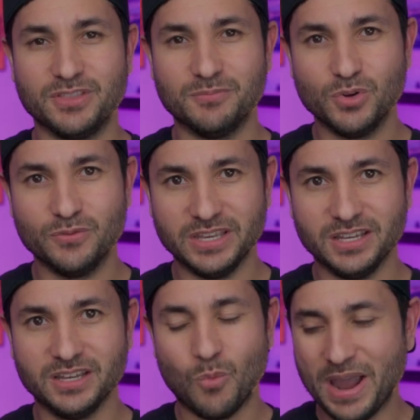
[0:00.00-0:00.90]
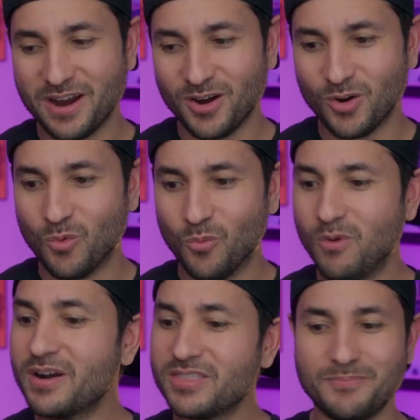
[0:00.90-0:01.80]
of the movie where
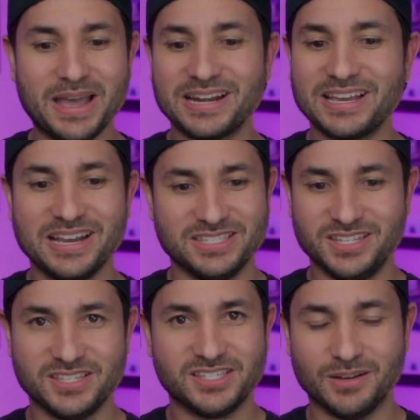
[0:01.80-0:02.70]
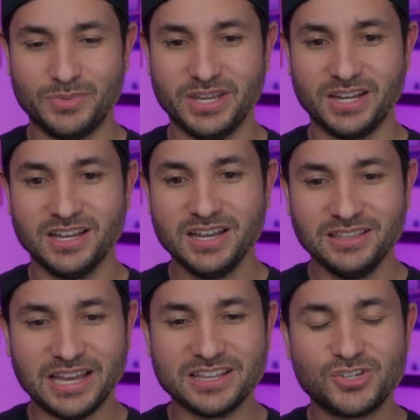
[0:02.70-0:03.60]
one of the bad guys does something
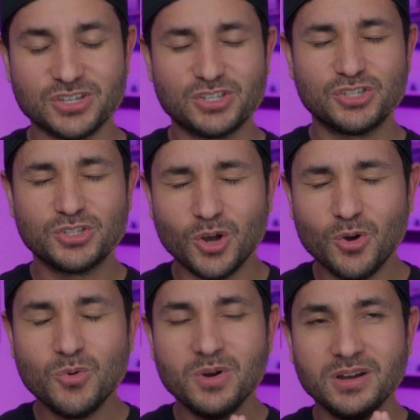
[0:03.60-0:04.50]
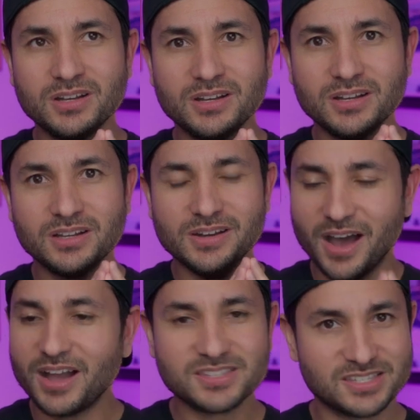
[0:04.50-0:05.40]
that is just so
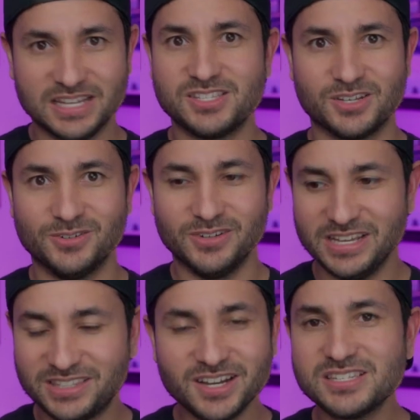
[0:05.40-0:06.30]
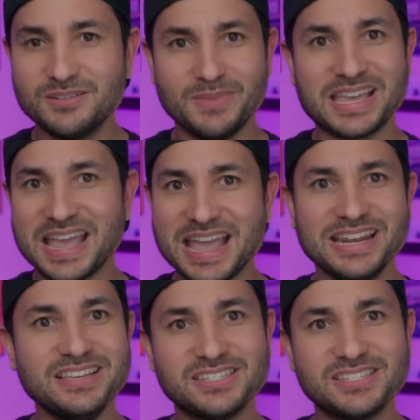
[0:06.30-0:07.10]
nonsensical. It doesn't make any